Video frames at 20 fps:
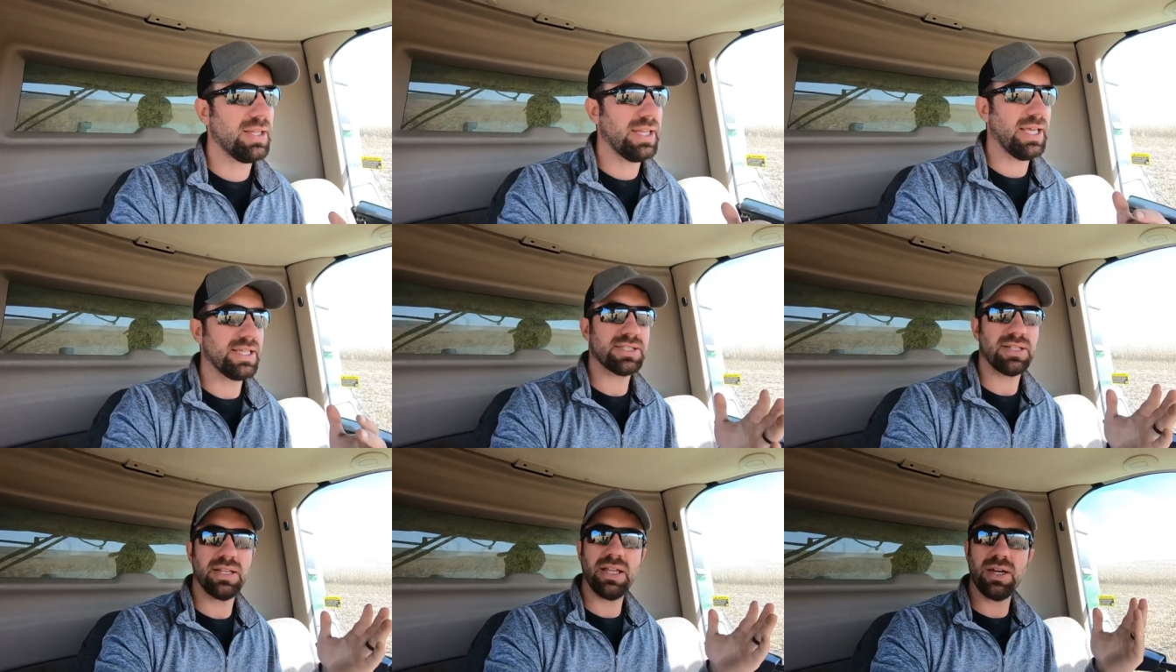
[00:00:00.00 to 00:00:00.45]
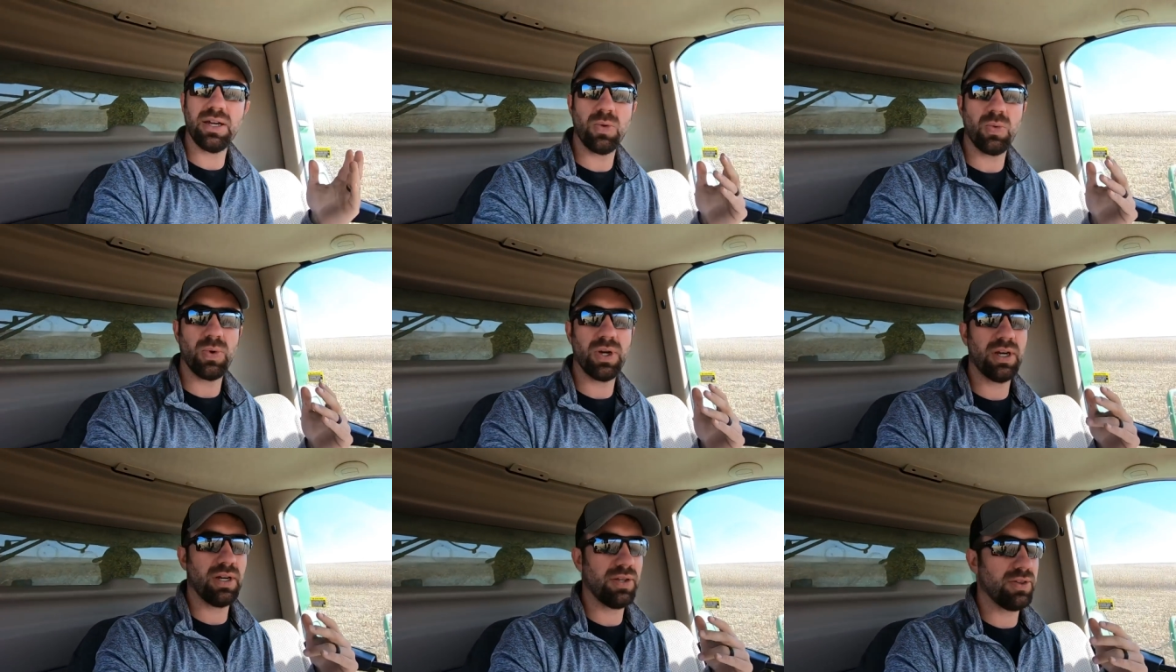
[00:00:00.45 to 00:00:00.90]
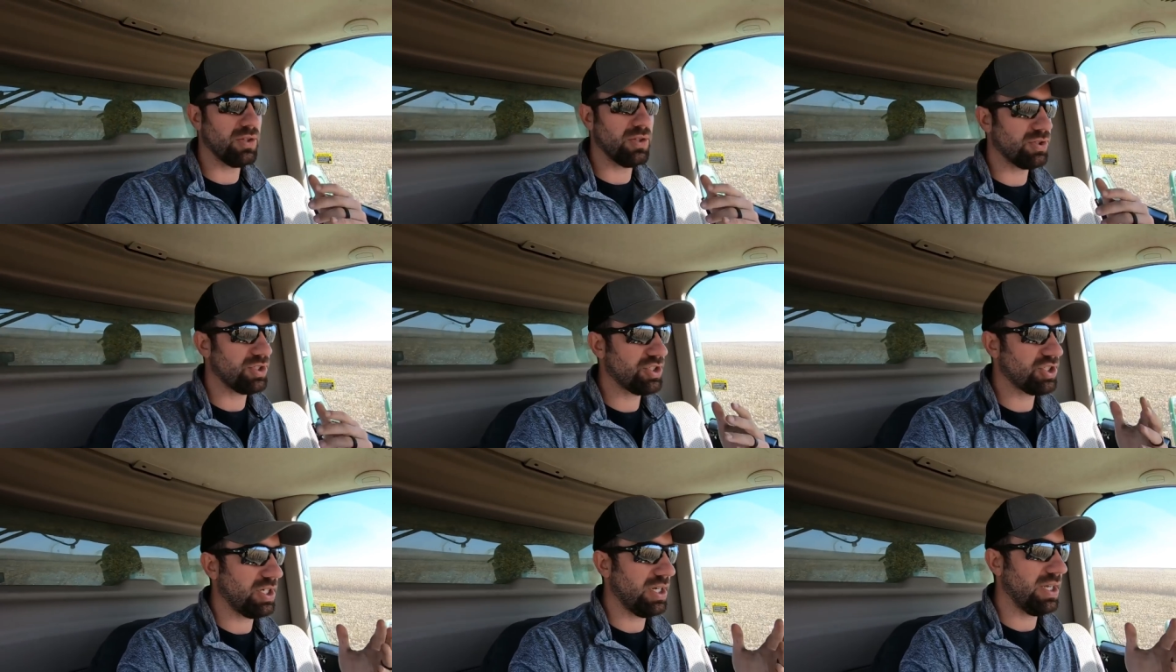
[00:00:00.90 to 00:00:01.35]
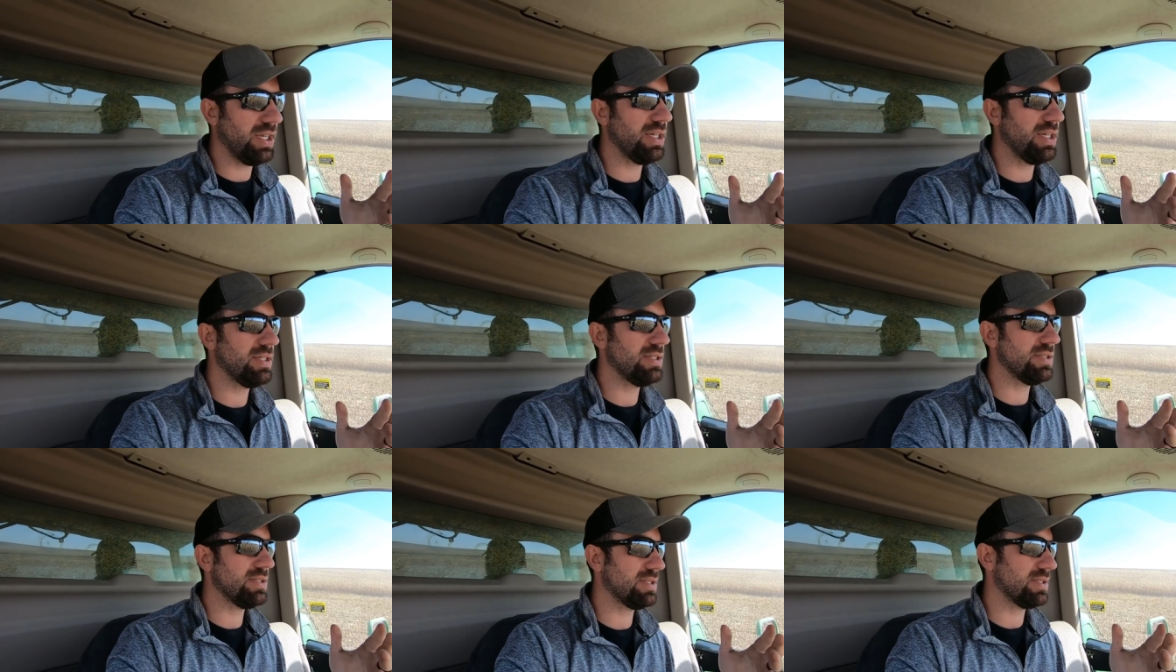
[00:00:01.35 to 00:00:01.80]
that's a lot of wear on those
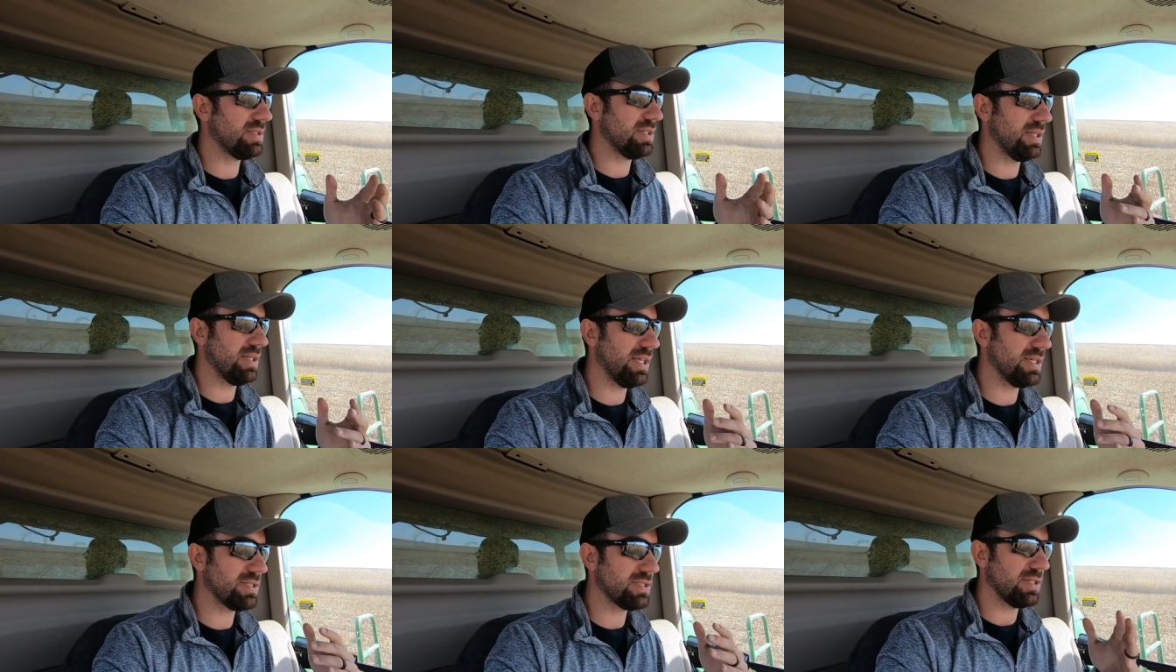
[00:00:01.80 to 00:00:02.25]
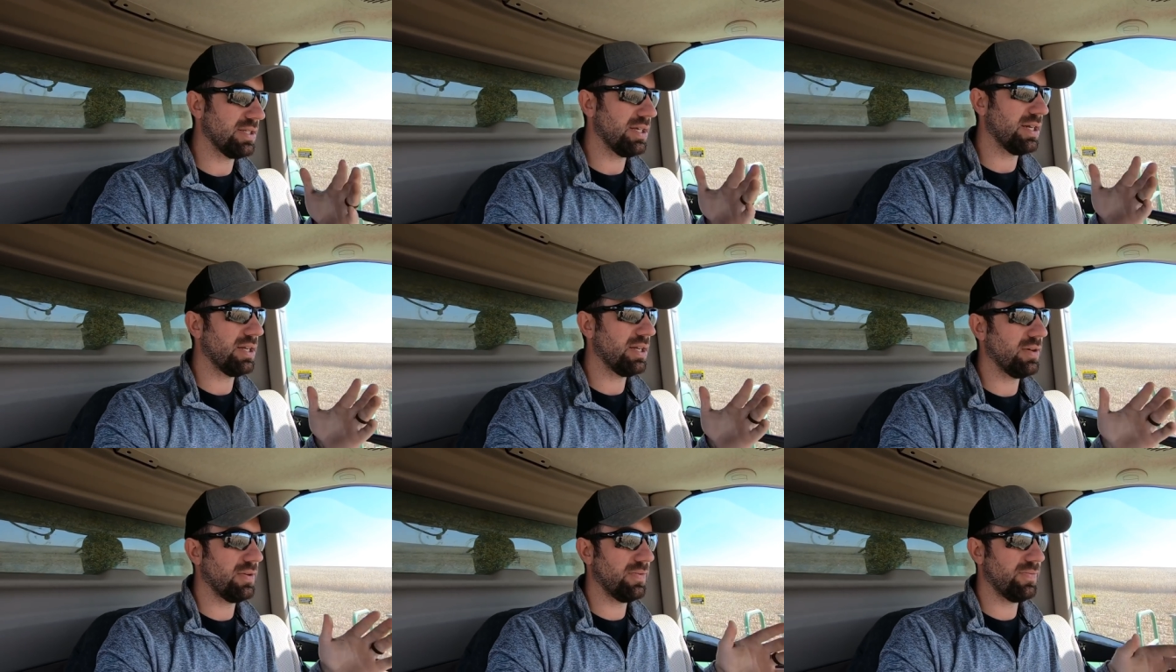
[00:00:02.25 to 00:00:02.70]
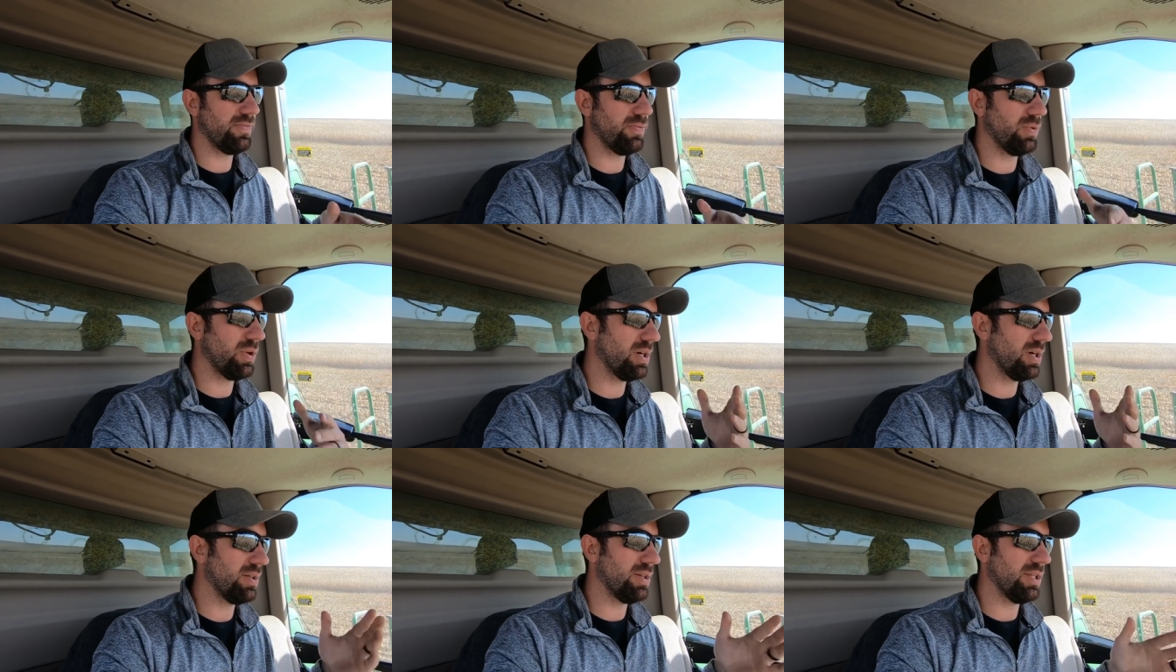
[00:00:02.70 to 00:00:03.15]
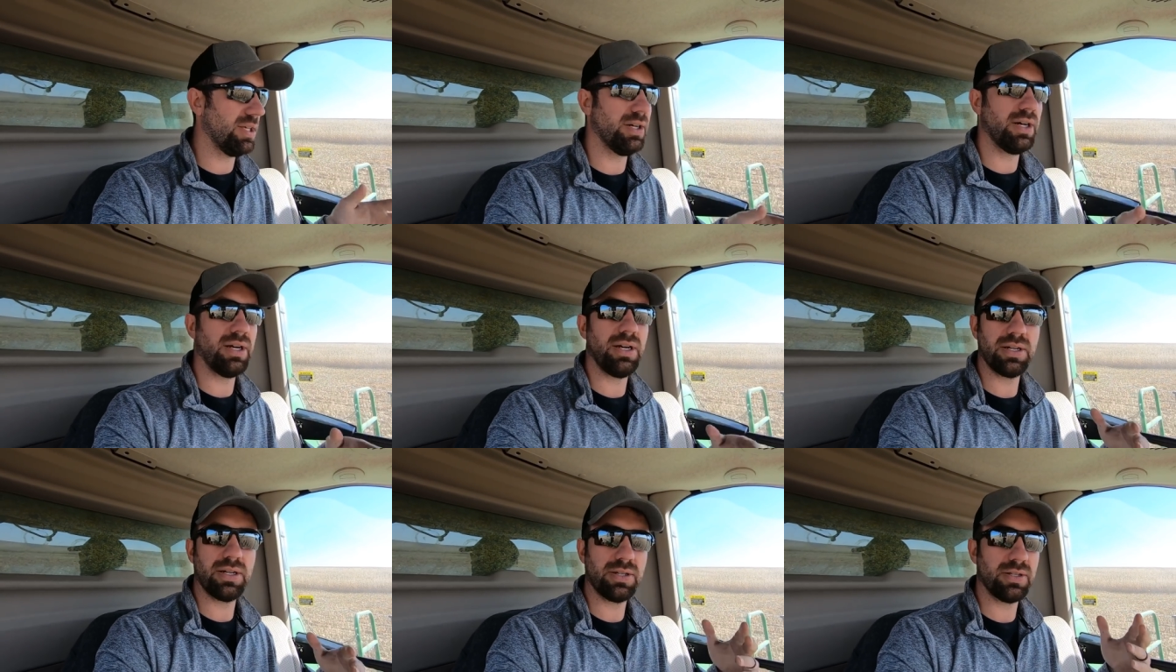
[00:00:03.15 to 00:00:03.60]
chains, and that's a lot of wear on the
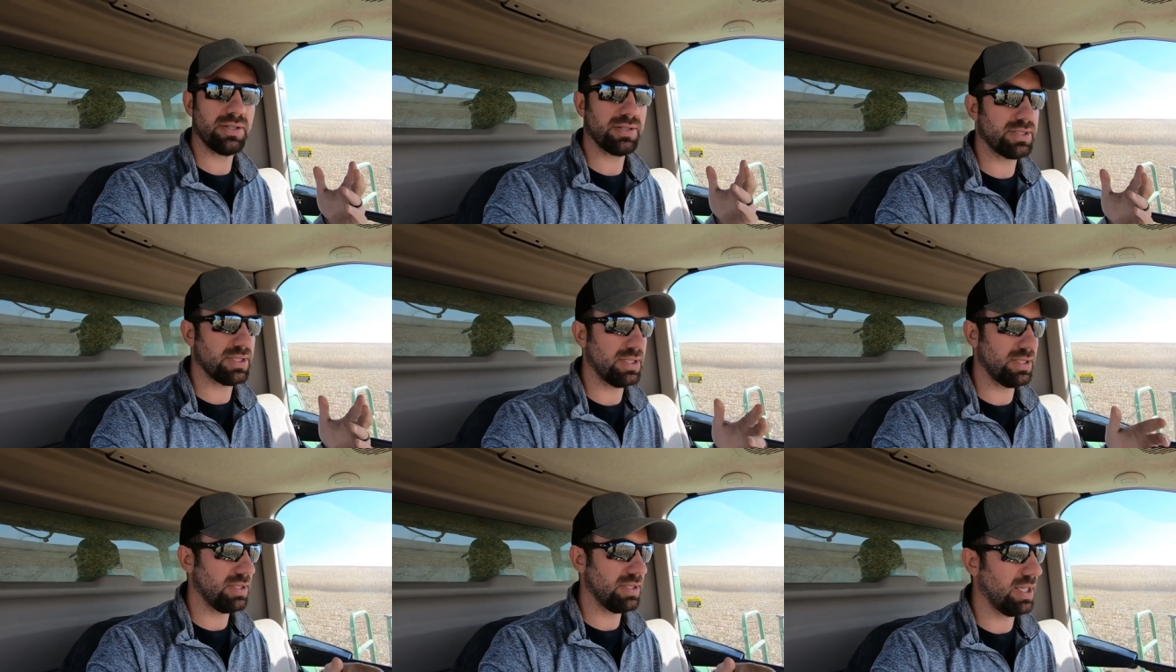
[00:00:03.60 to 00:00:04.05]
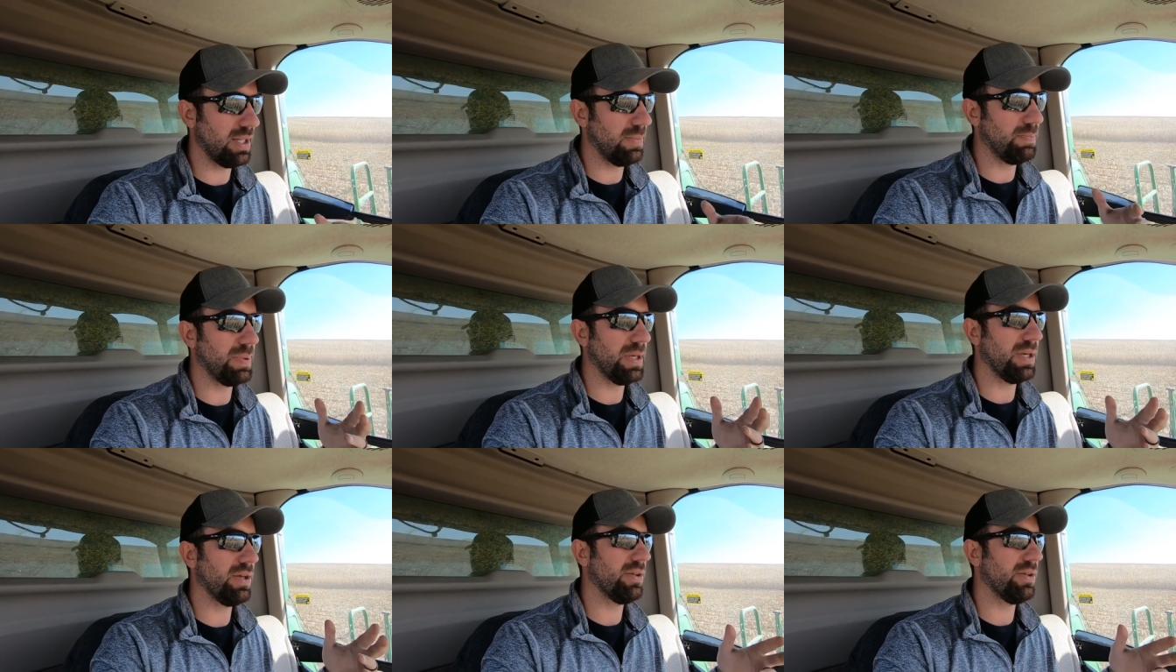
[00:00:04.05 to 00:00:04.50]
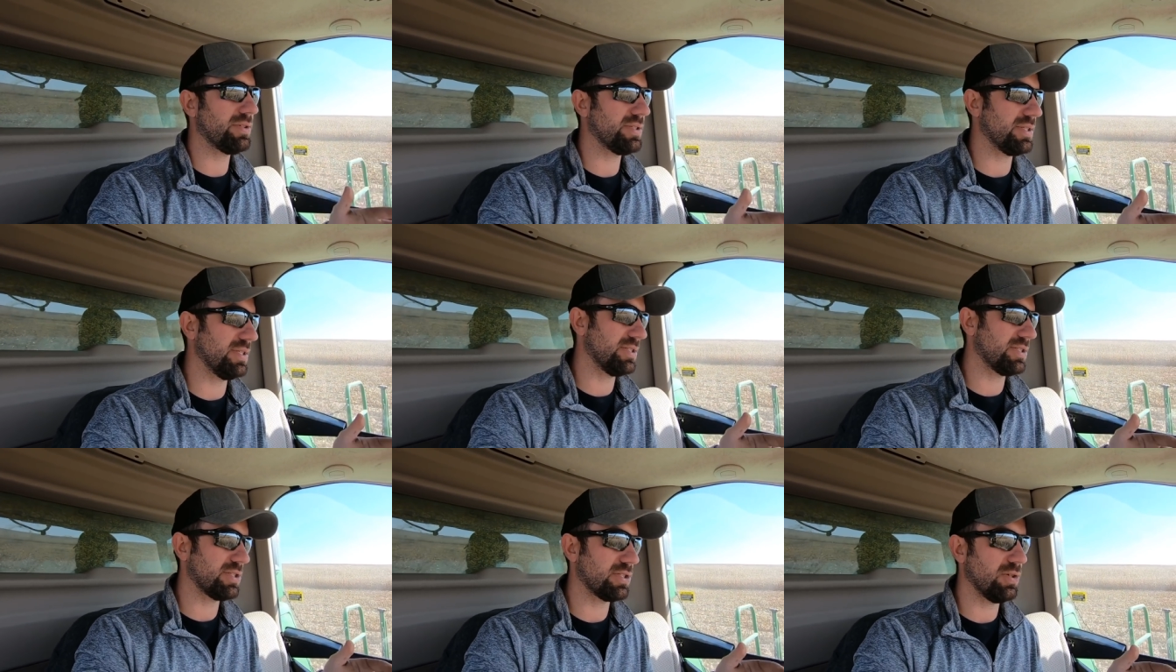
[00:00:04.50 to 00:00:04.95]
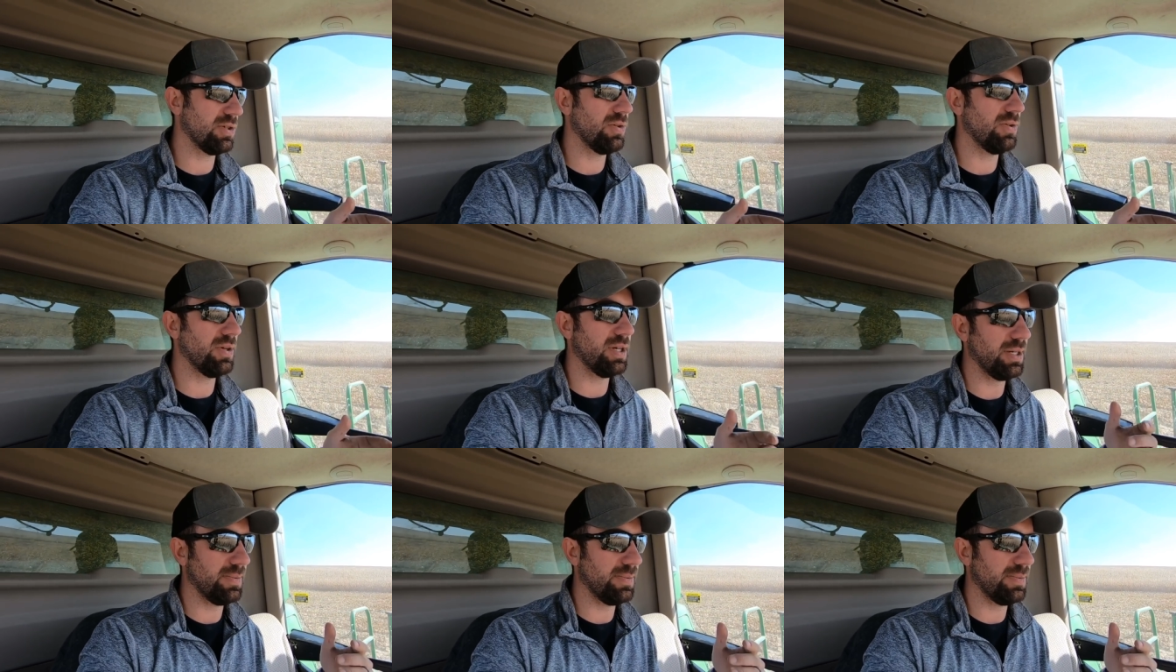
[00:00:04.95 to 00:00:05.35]
augers and belts, and so